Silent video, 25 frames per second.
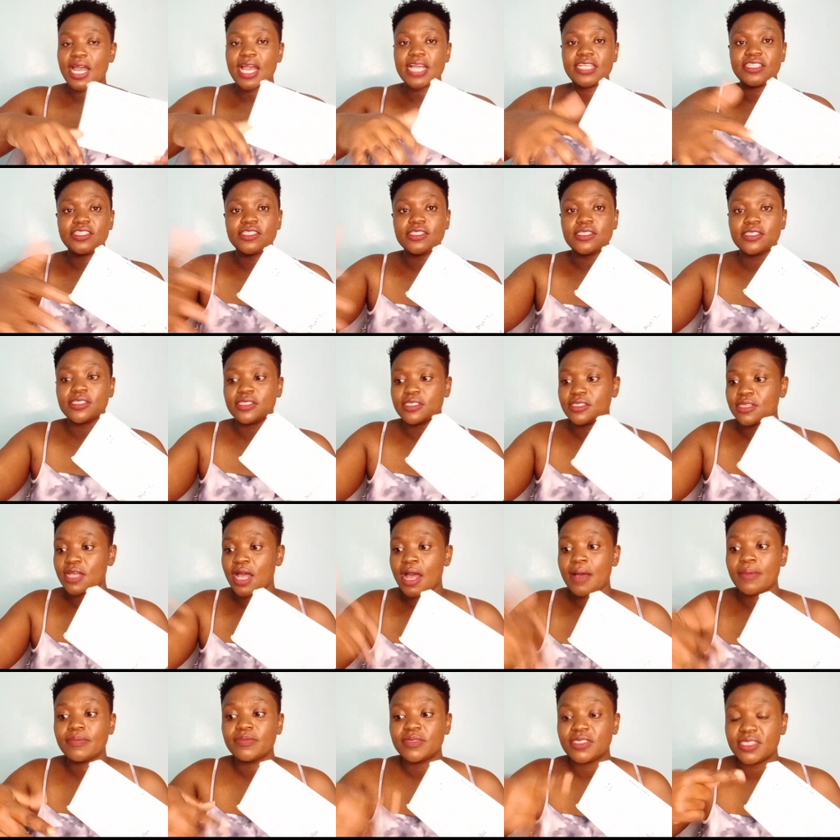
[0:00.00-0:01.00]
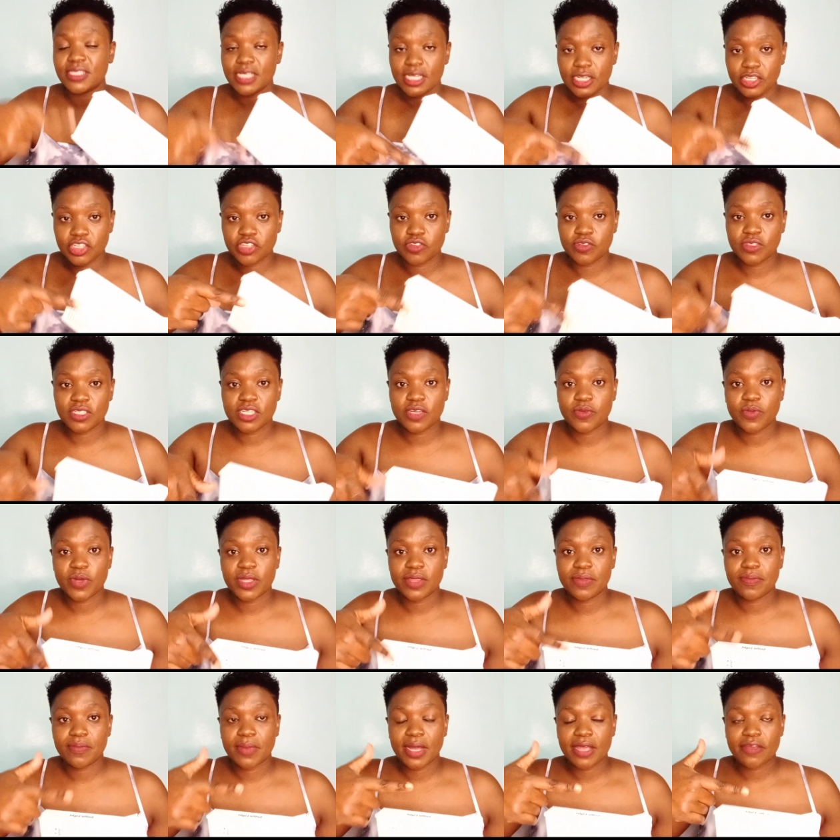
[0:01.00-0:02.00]
I just am um, still shooting
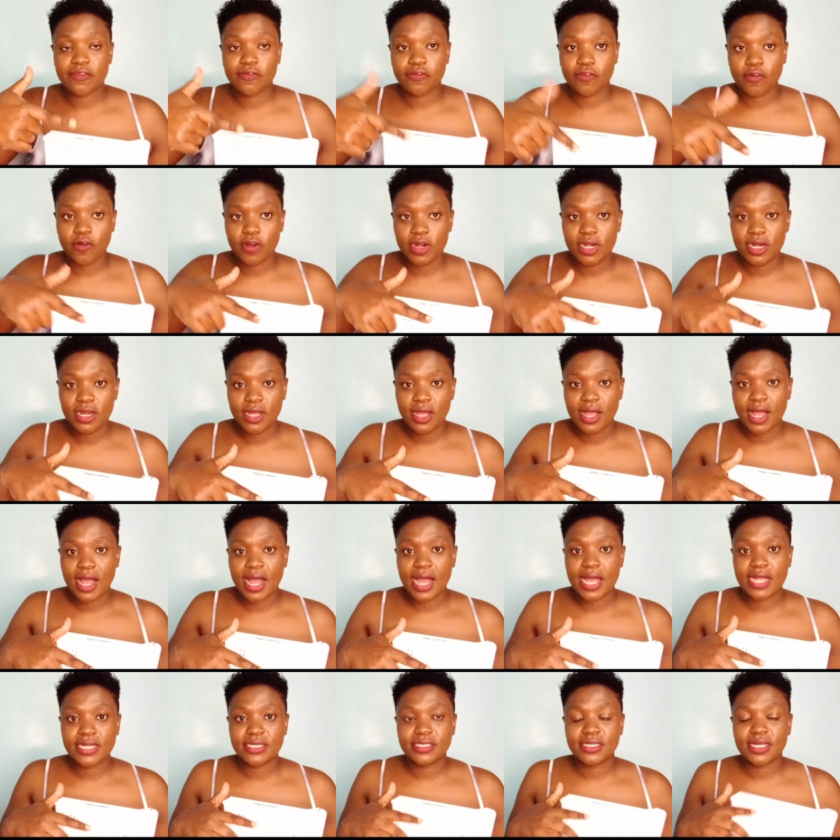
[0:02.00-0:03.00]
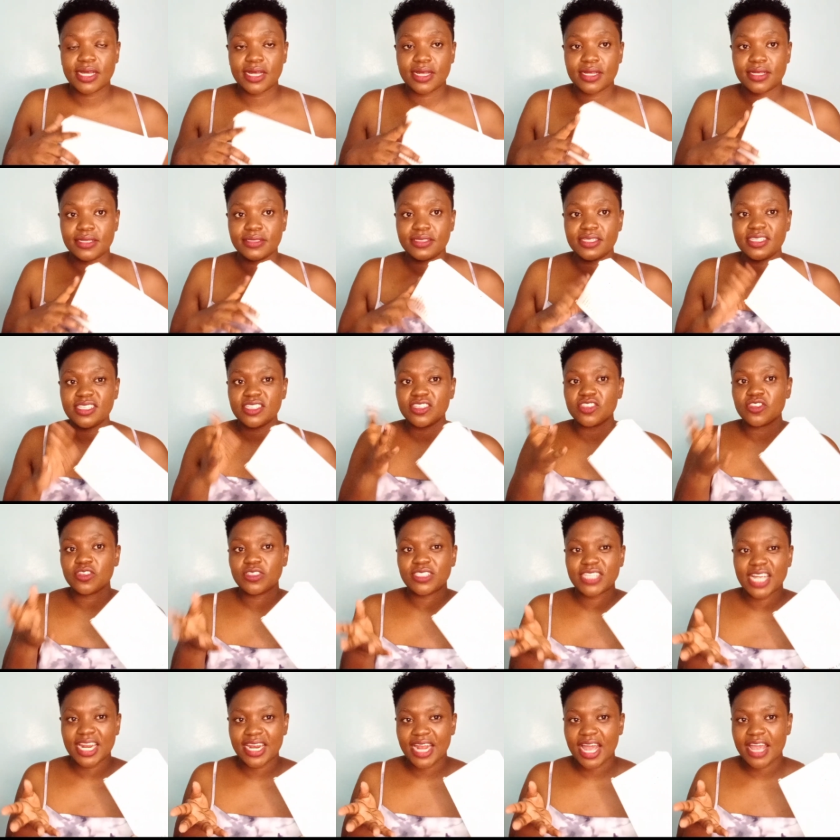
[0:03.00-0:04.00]
with my phone and uh, this is
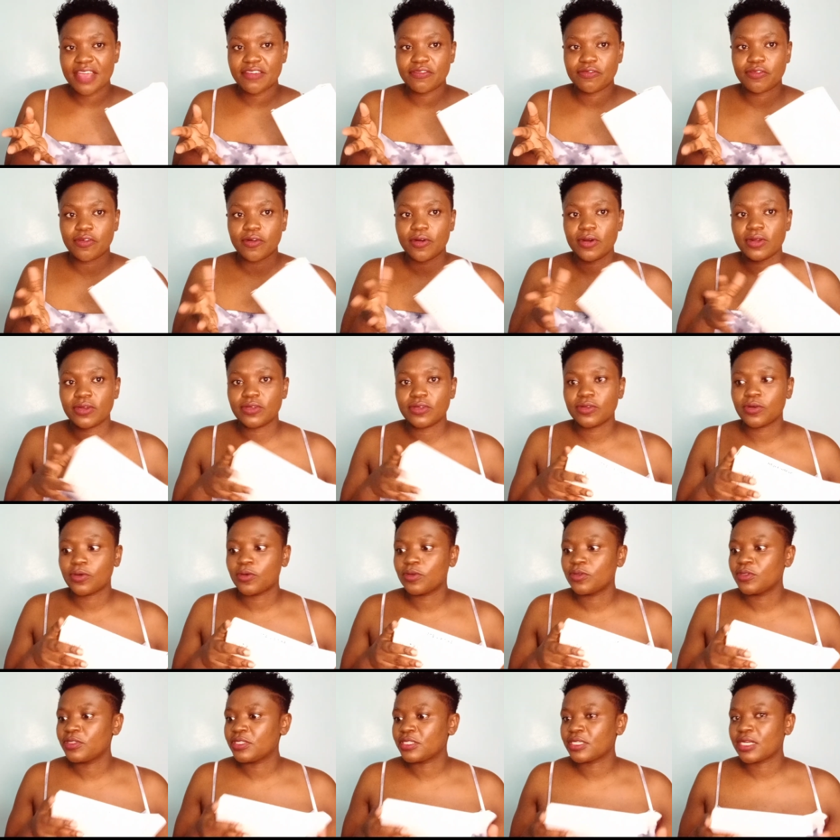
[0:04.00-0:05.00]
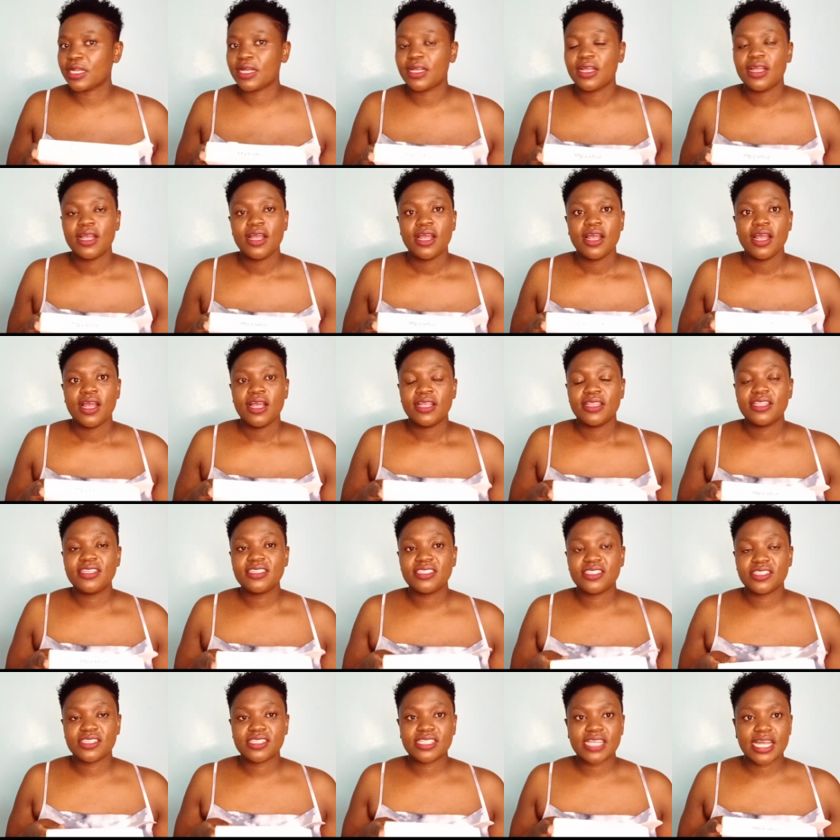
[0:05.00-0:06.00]
not an iPhone or uh,
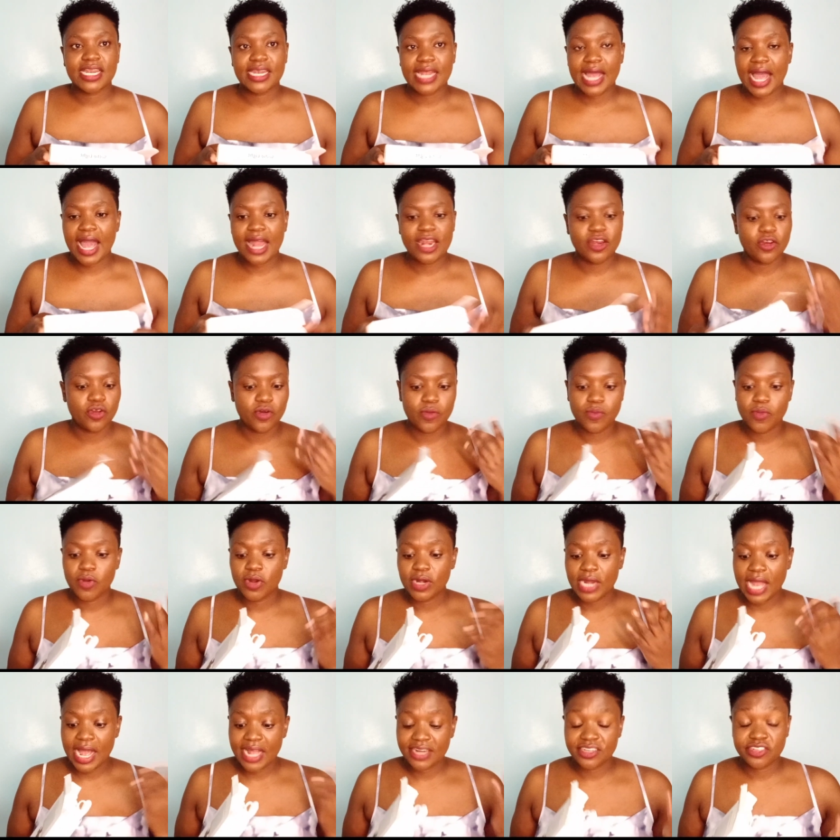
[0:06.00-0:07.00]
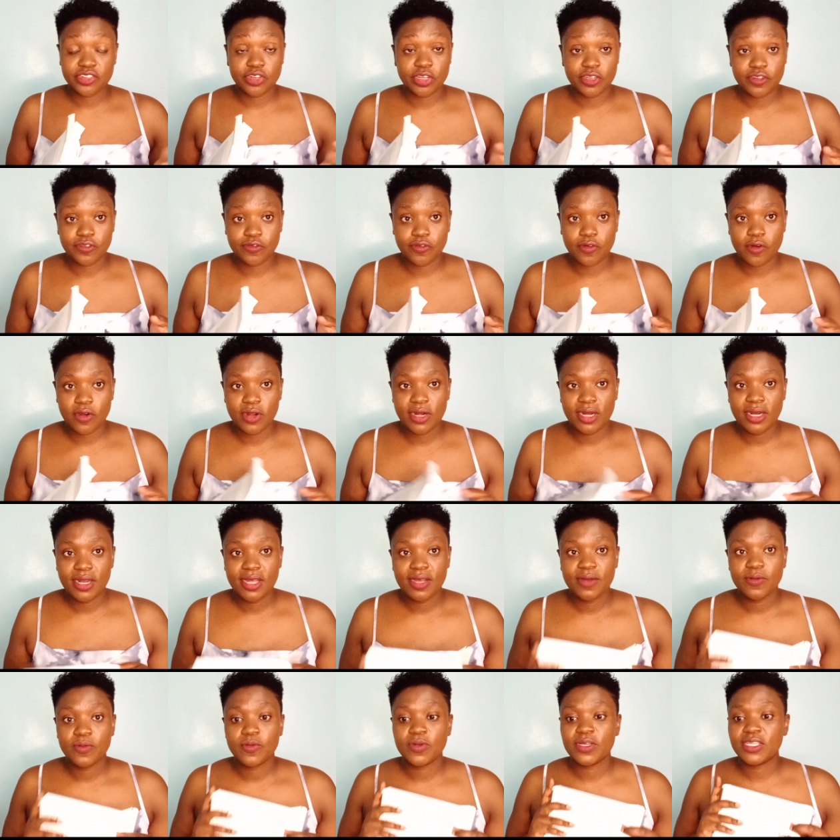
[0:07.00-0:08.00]
this is just an, a normal Android phone
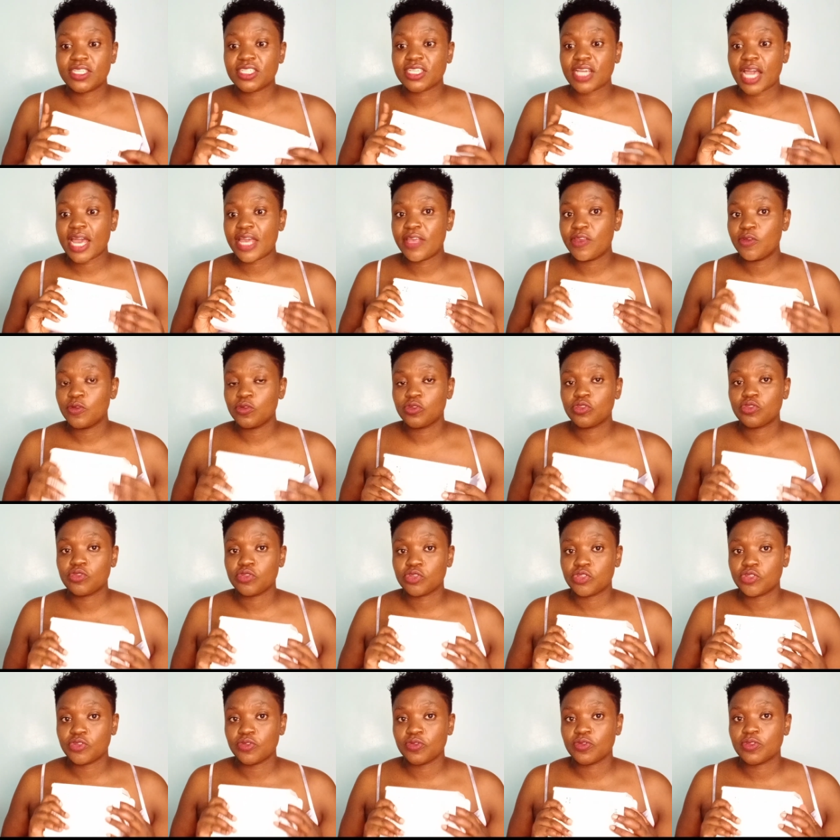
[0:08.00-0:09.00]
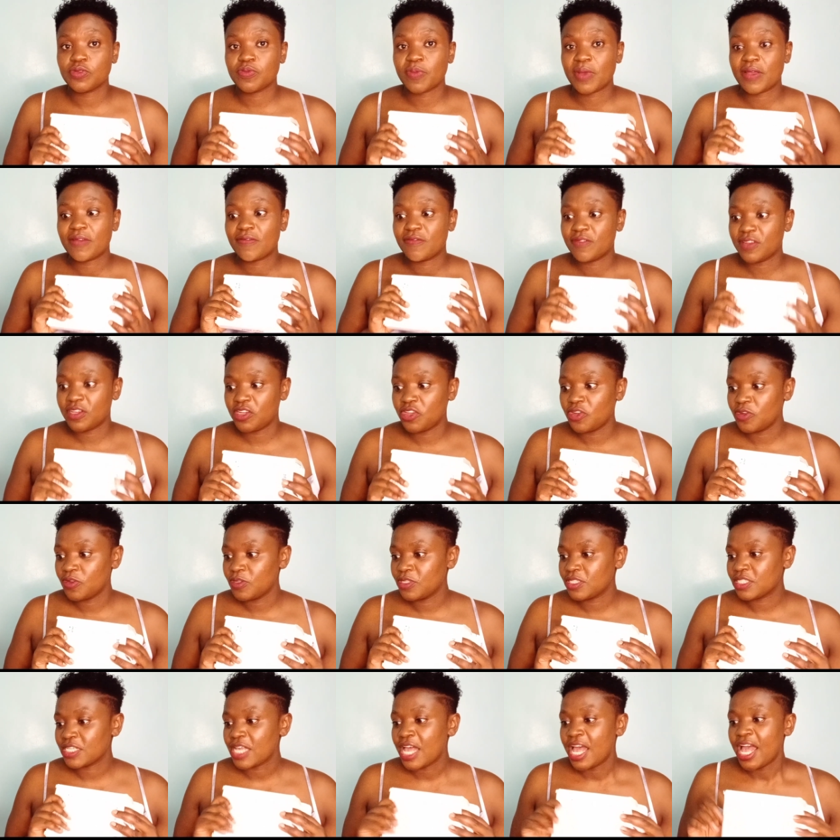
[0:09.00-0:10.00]
which I use to shoot my
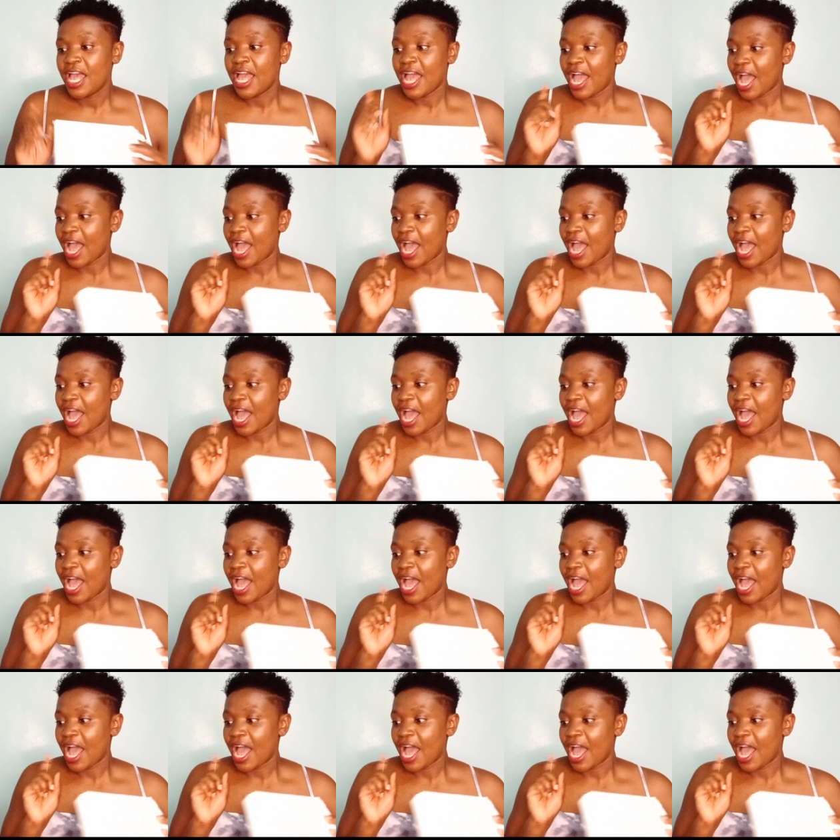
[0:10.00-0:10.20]
videos.